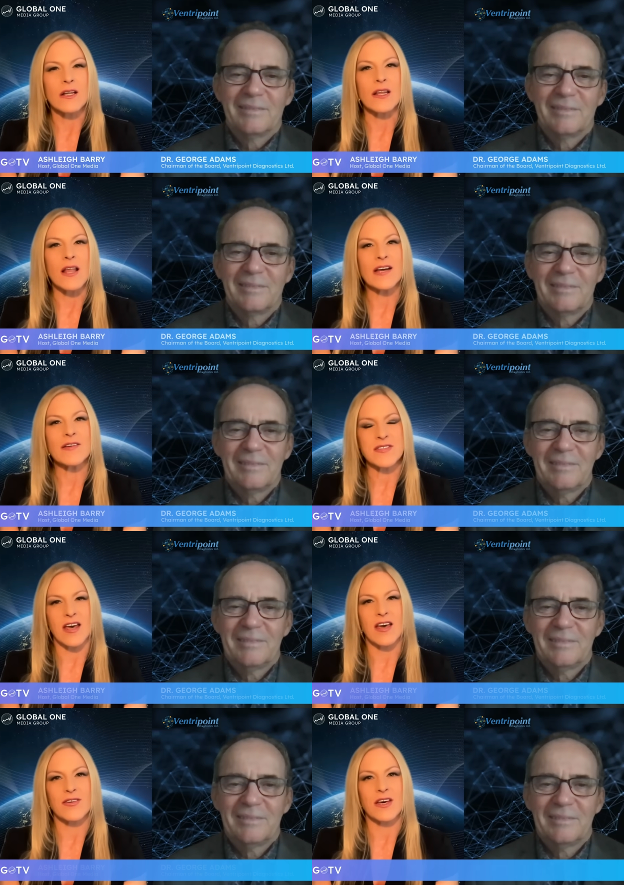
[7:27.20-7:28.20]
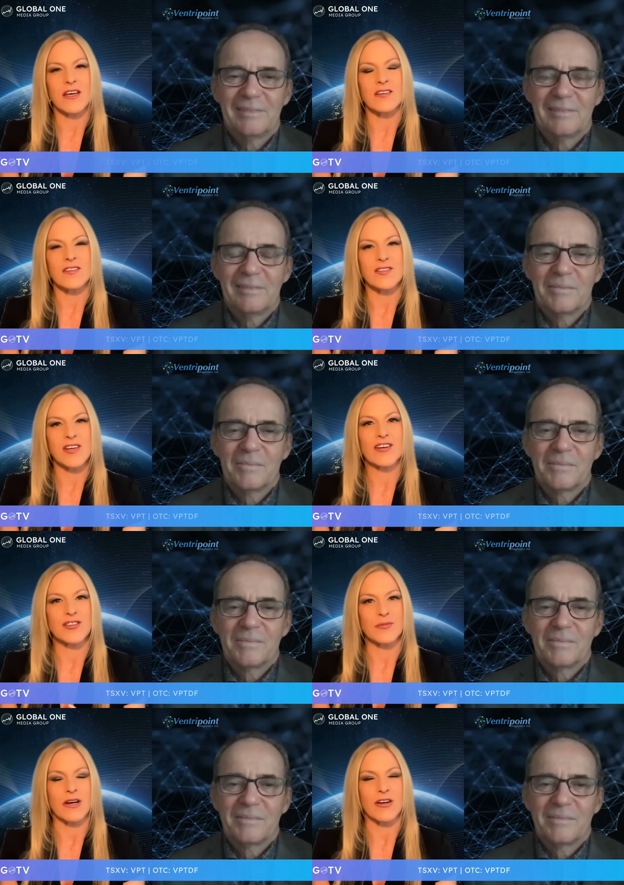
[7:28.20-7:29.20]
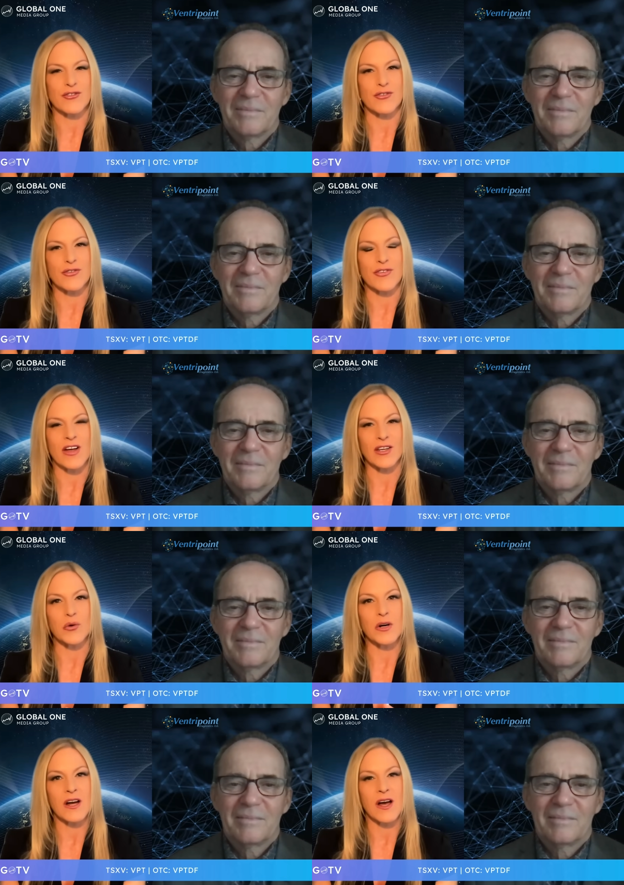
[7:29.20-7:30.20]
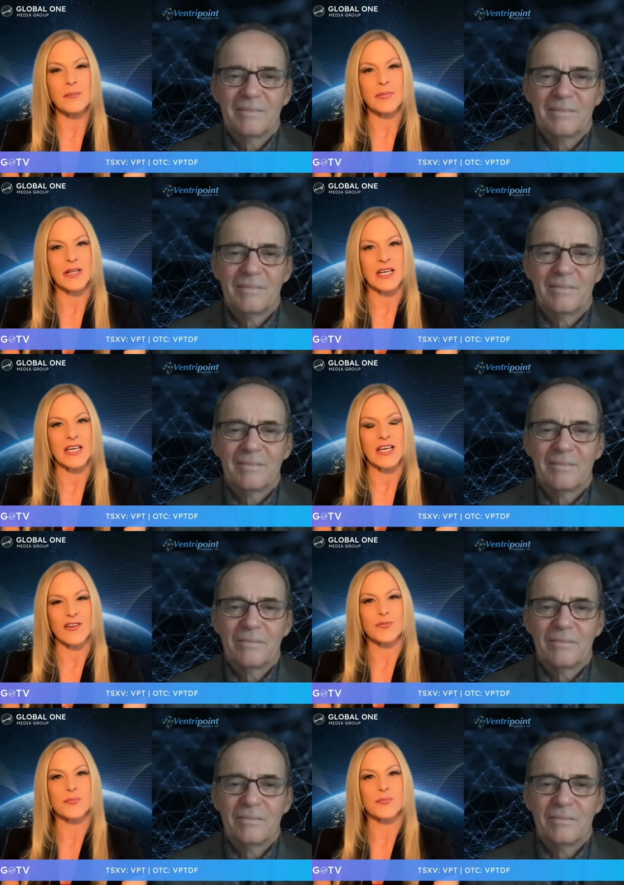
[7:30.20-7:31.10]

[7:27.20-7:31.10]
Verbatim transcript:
Speaker 1: life saving detection measures that your company is